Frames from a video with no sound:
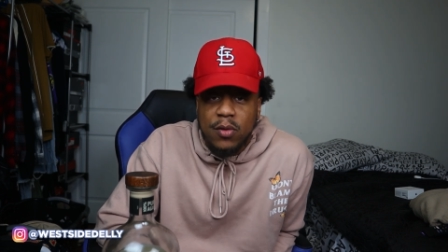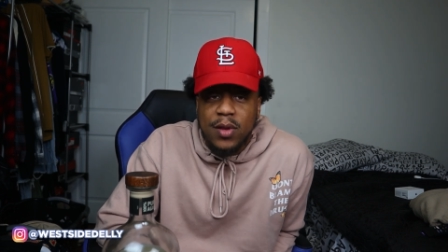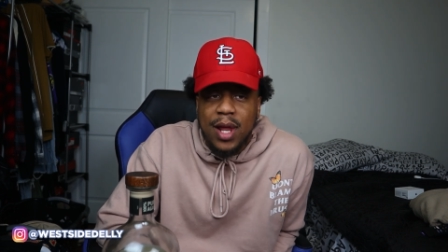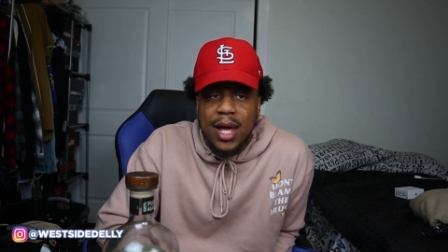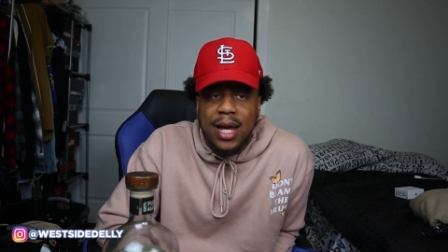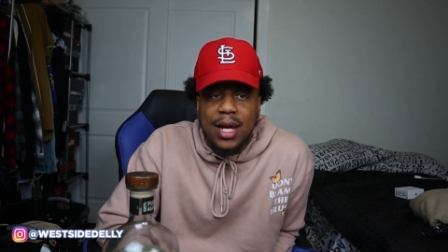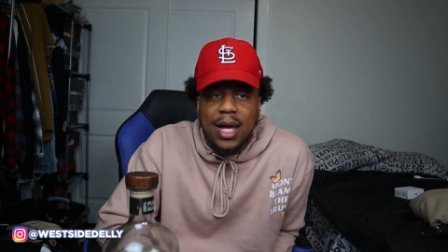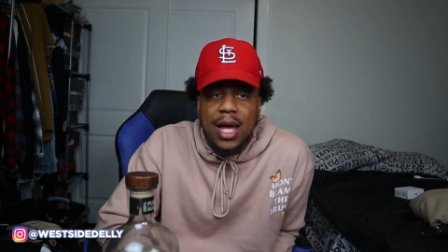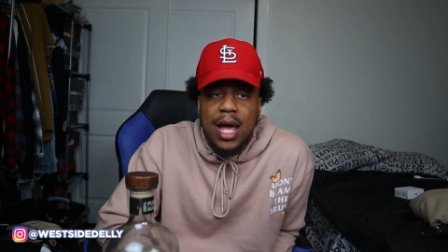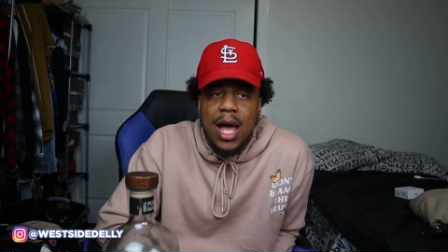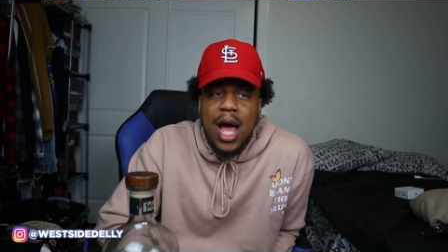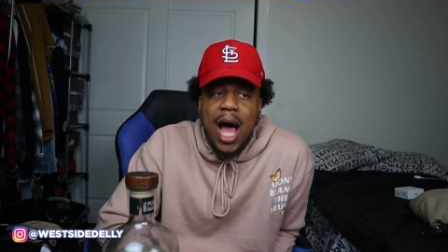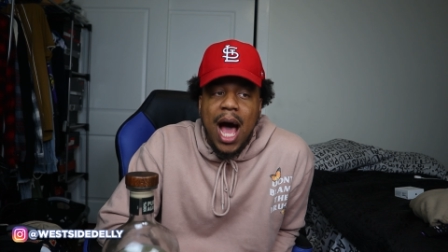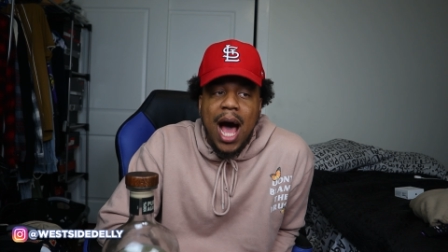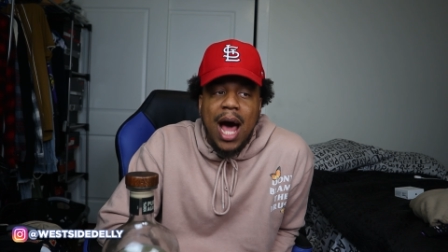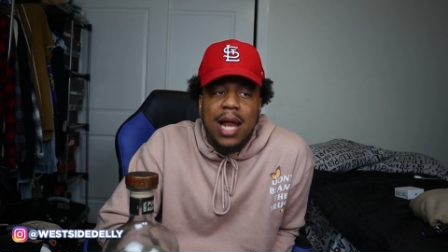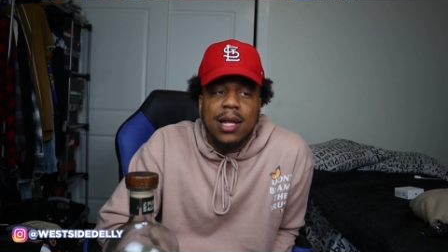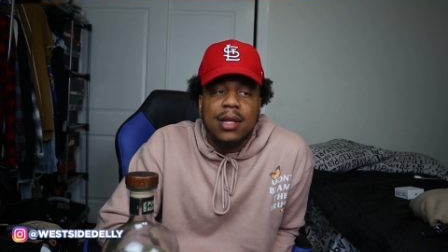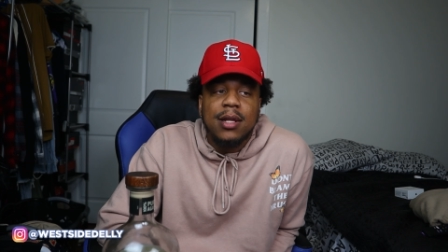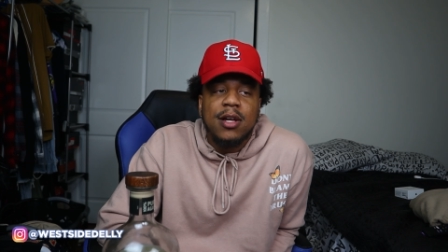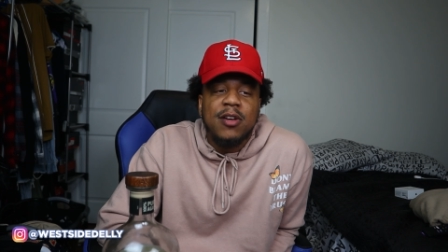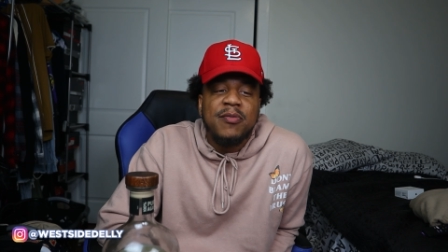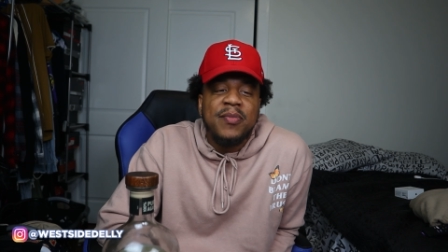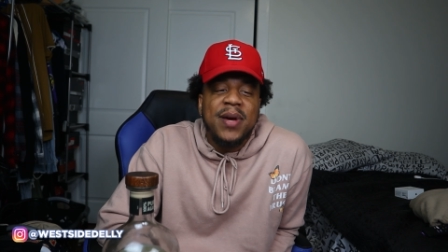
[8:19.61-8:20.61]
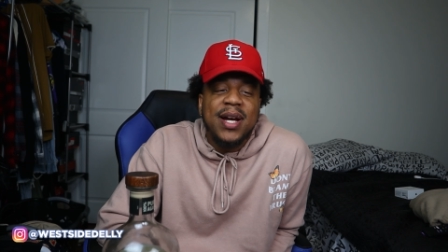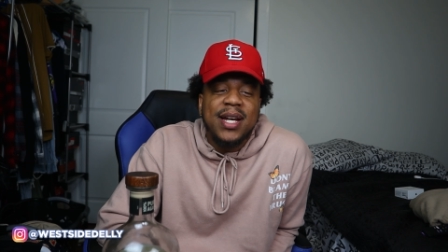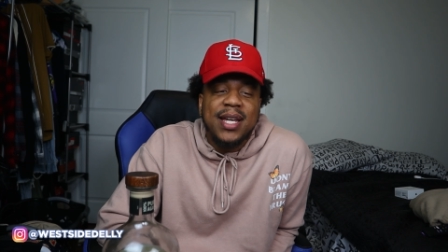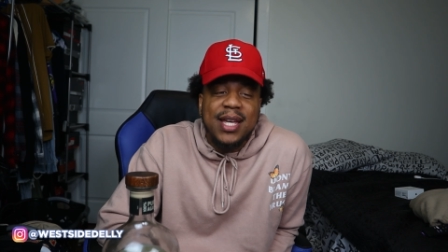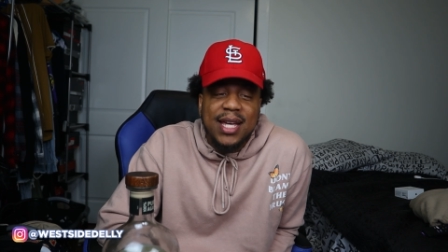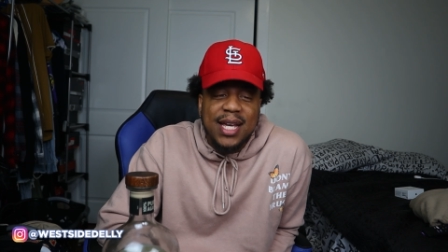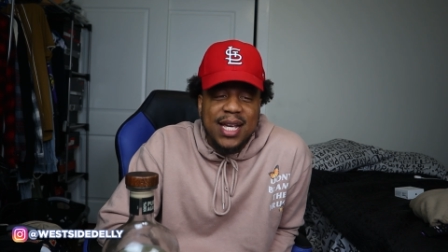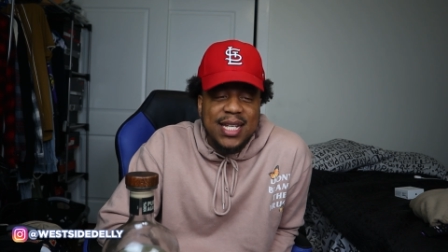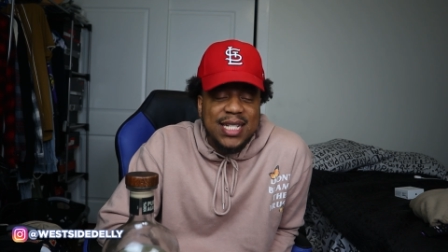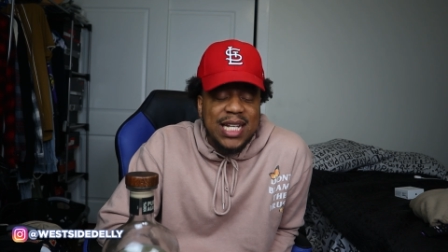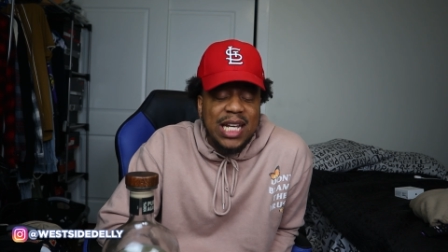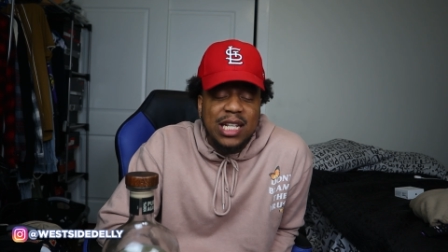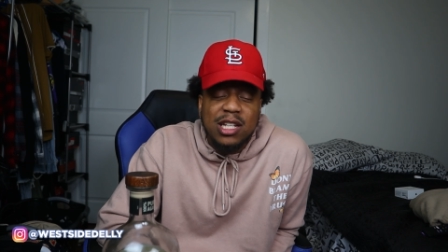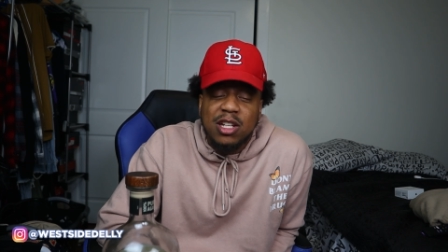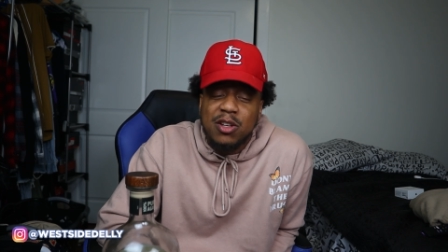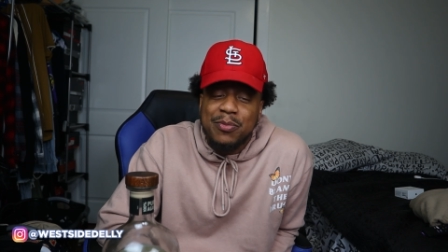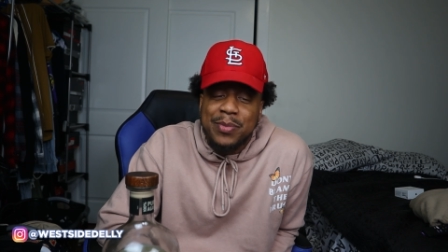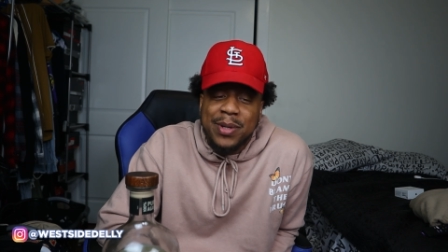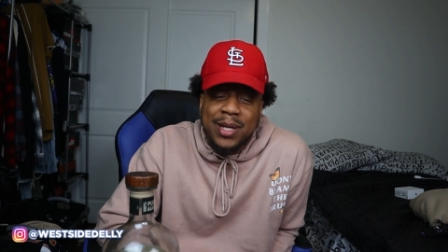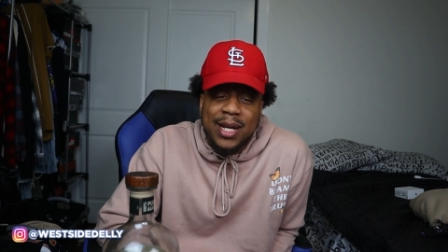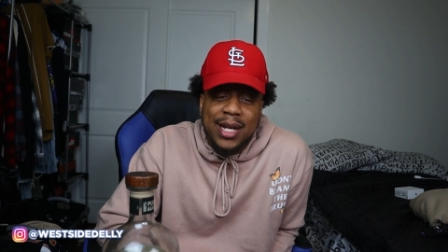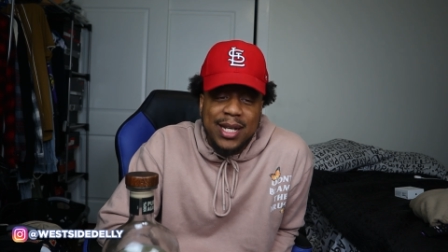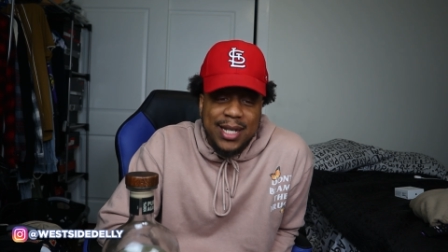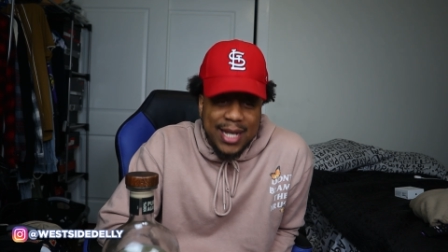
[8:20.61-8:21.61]
Like, I love my kids, I
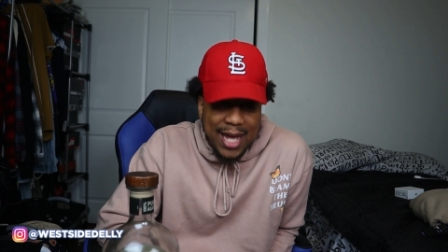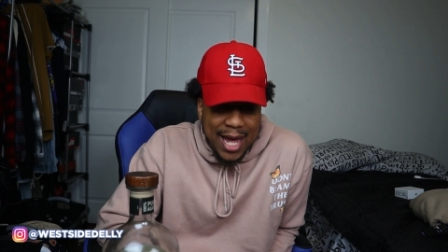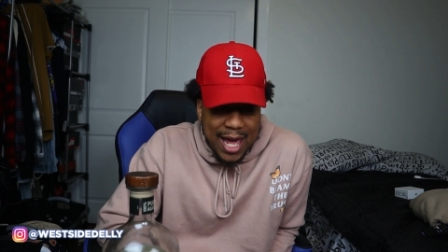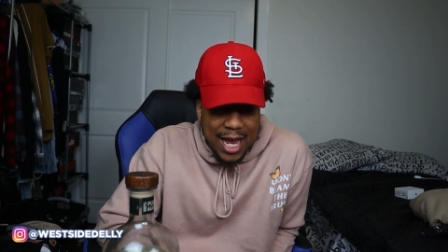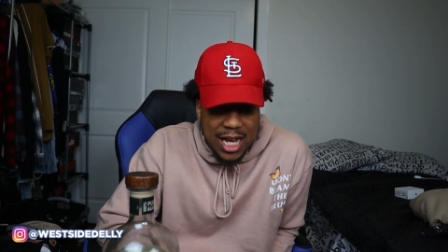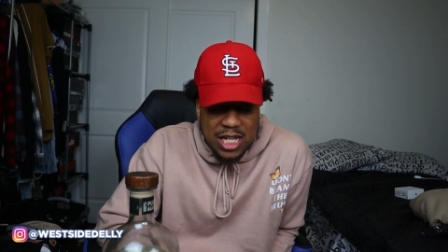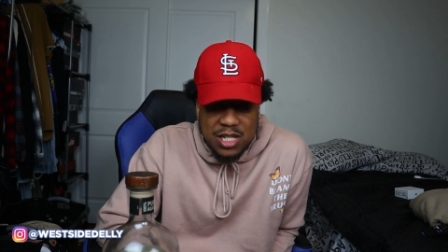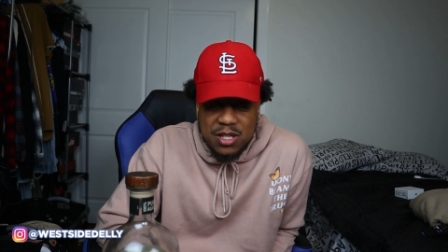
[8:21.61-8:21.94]
love being a dad.